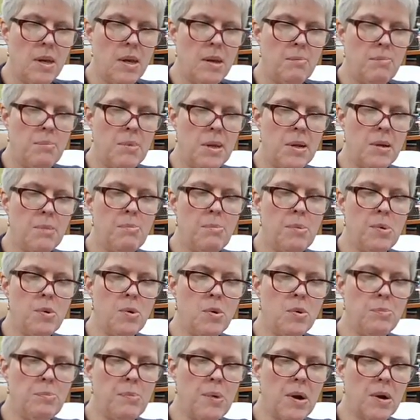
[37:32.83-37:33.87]
Mina
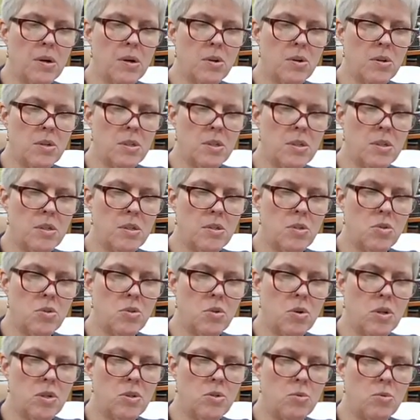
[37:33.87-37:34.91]
pulled Parker into the
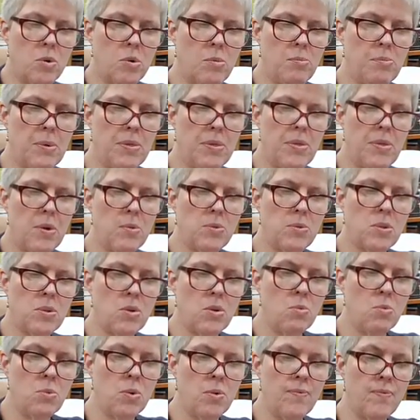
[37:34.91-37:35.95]
storage room, but there was no
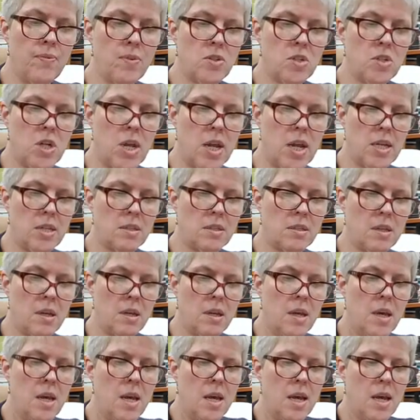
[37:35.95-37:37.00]
room for Chase.
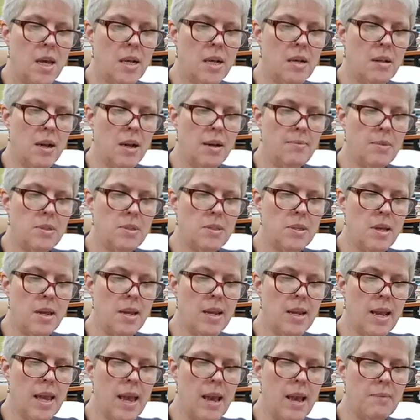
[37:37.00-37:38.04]
He climbed inside a
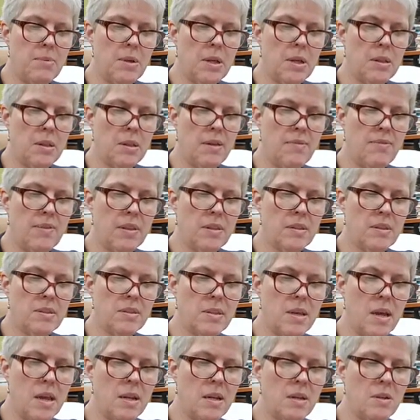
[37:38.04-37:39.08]
cabinet, leaving the
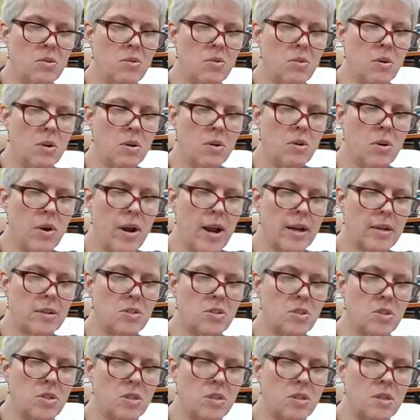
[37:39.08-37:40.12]
sliding door cracked
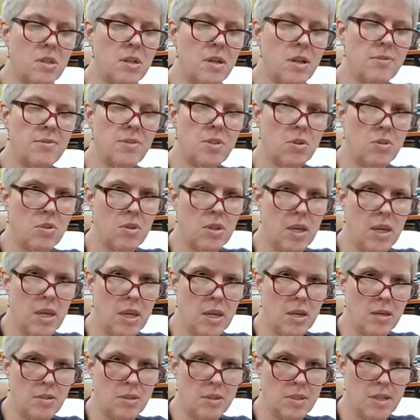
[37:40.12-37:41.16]
just enough so that he
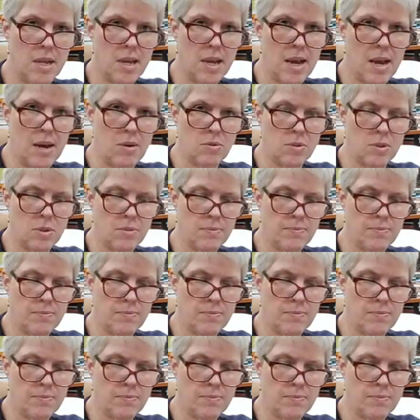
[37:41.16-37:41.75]
could see out.